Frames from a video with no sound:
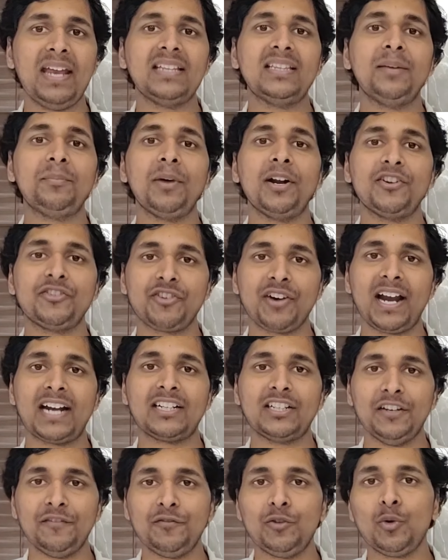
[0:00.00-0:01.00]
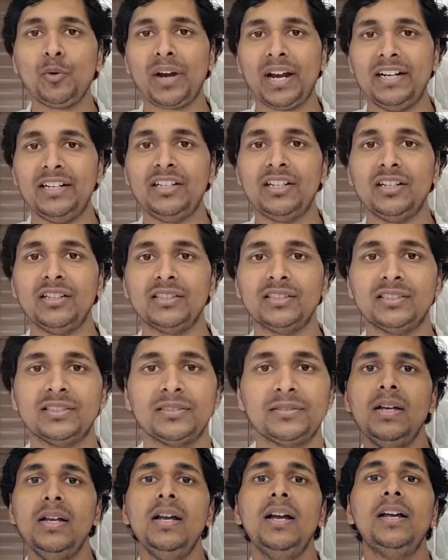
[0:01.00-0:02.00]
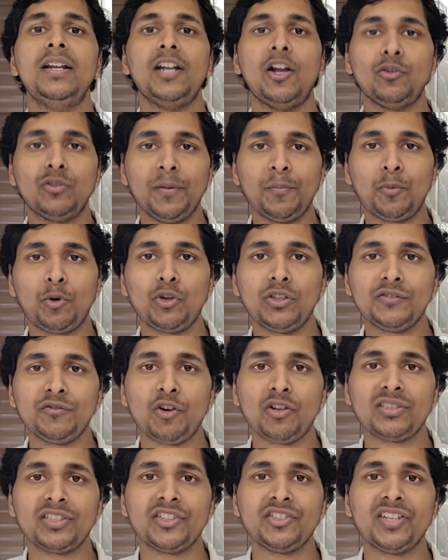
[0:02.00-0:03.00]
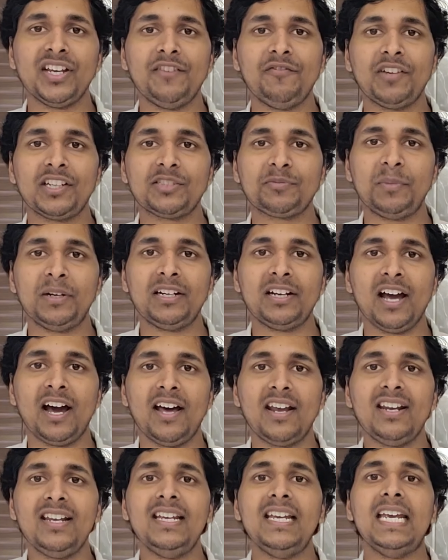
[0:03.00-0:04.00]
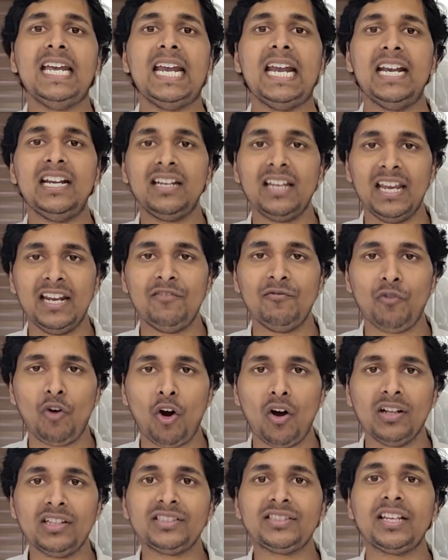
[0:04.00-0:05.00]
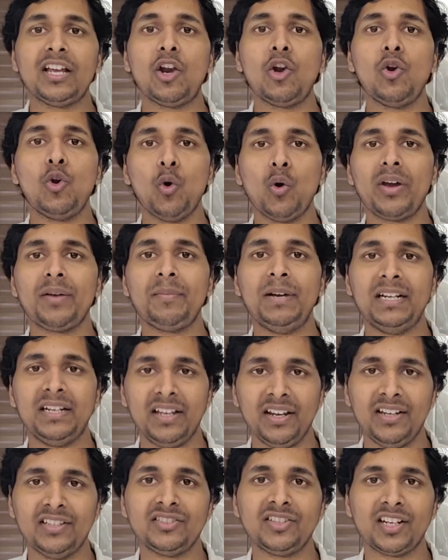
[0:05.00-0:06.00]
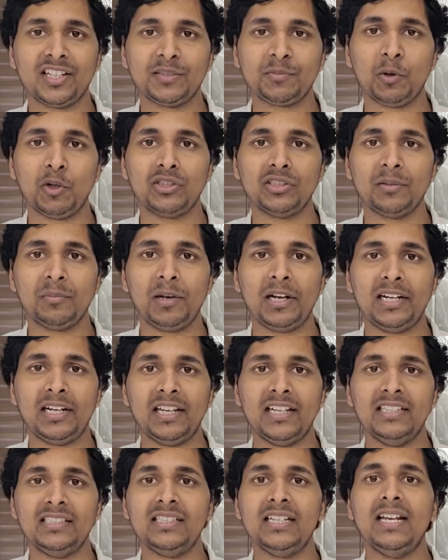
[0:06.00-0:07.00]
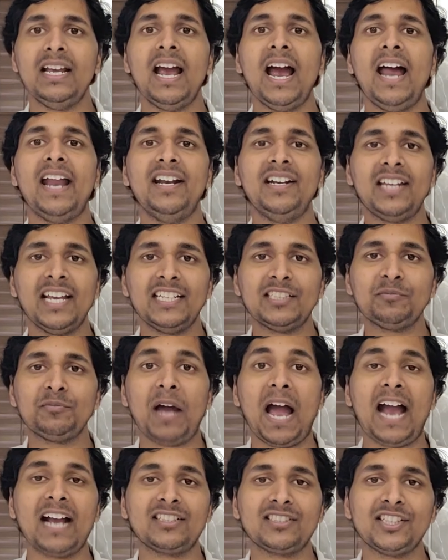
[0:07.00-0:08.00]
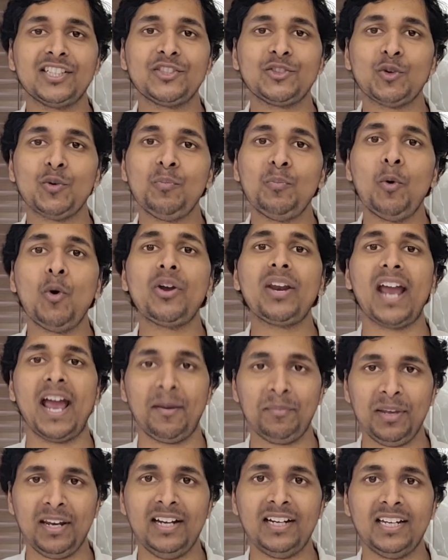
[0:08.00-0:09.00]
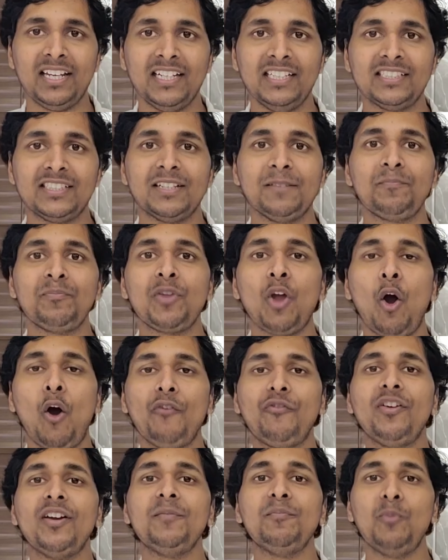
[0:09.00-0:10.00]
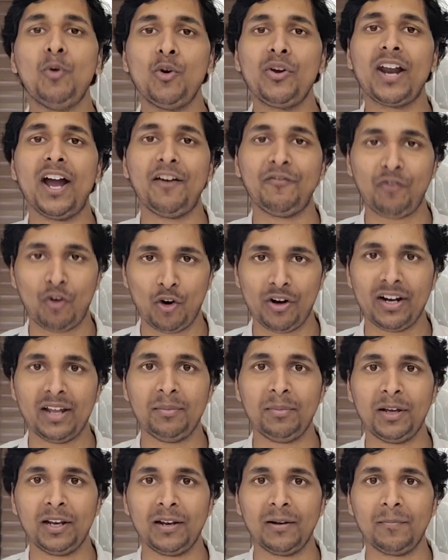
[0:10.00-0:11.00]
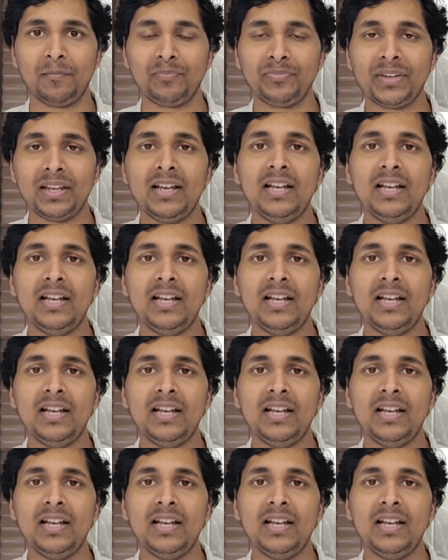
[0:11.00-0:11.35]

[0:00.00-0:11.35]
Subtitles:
make them attractive to renters. Now, the pros for such investment are it involves lower maintenance responsibilities and it has access to more amenities, often more affordable.